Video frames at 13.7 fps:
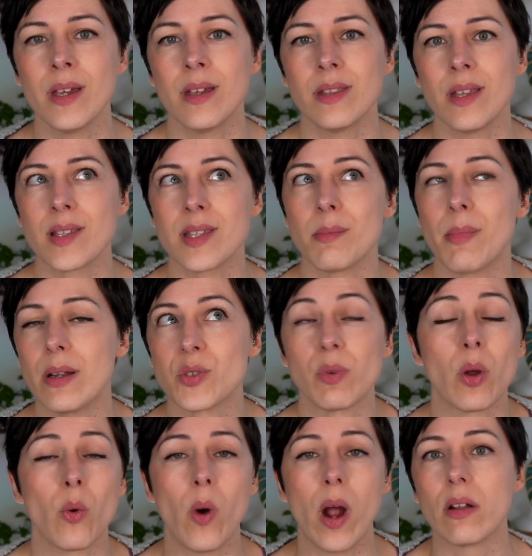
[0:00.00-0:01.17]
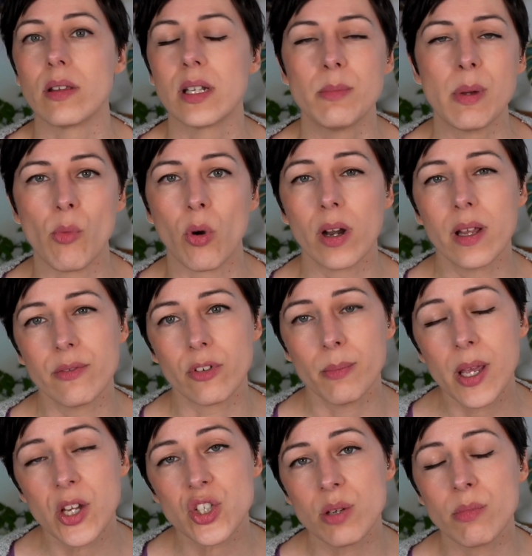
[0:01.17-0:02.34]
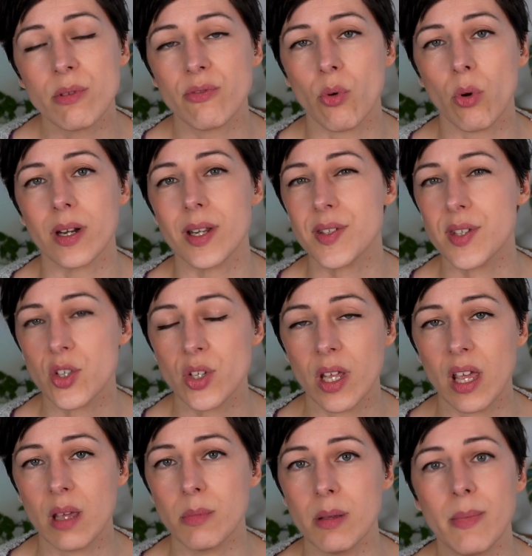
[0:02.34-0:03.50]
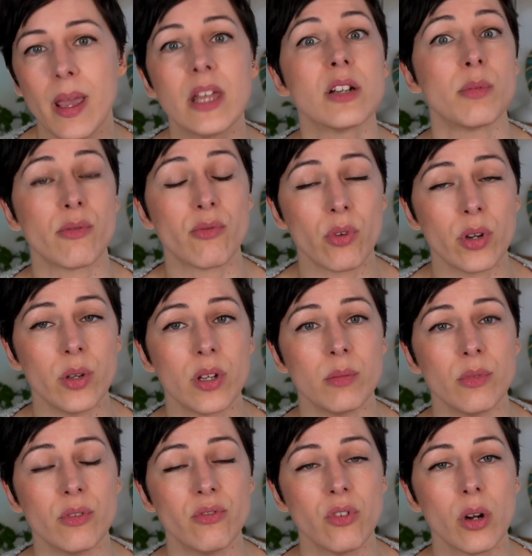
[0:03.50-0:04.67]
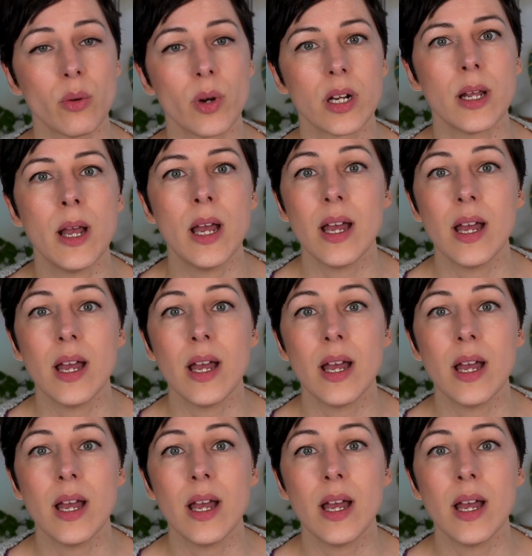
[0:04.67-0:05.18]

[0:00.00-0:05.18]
things that might require a little bit more information before a decision can be made or before you can move forward,